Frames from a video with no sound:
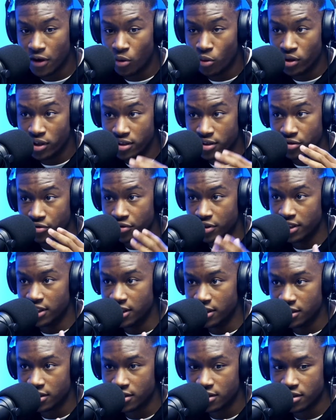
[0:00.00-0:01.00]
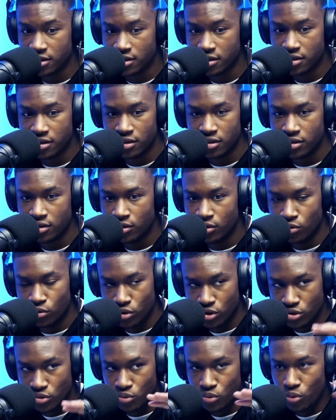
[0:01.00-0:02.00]
I wanted to release
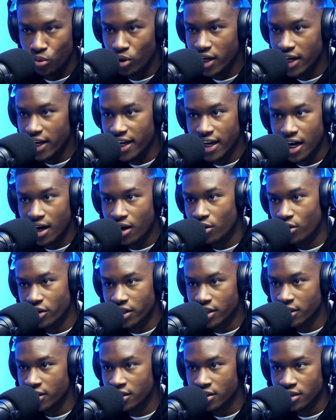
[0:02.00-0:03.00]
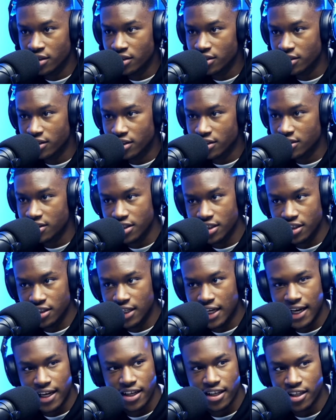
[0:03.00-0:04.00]
was way out of the, the scene.
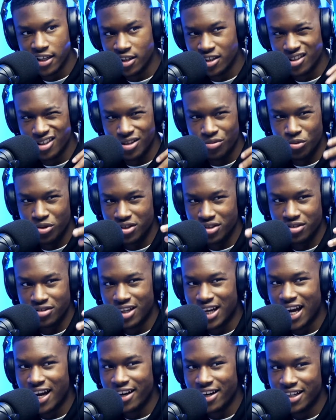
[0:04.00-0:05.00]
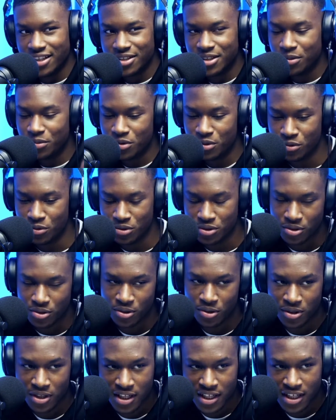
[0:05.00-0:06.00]
Like it, mm. it wasn't kind of acceptable.
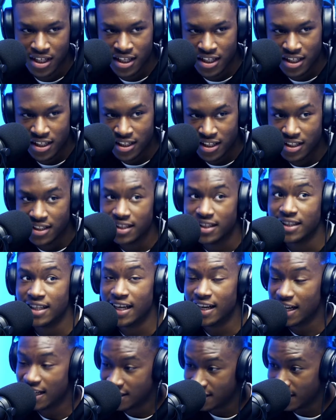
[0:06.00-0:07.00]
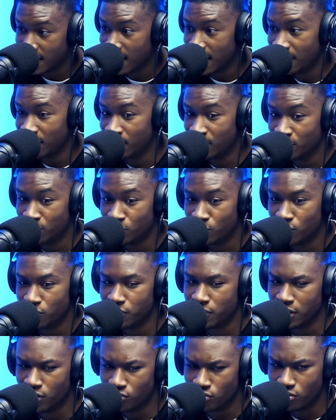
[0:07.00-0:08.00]
So then I had to kind of
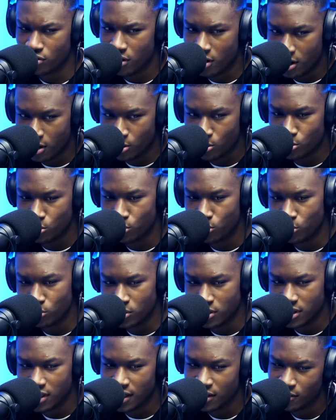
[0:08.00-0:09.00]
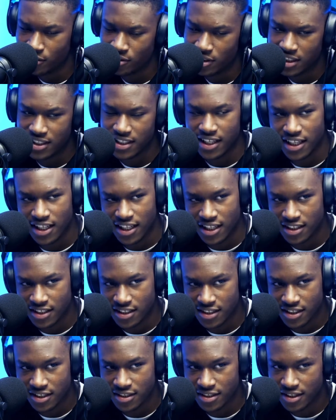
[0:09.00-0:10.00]
think, raw, cool. They're not really taking
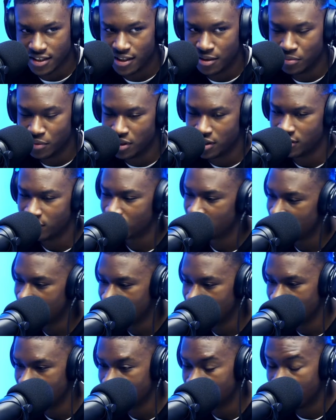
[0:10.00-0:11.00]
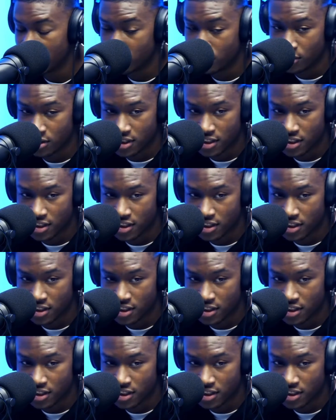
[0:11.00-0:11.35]
this in, so let me try to do something else.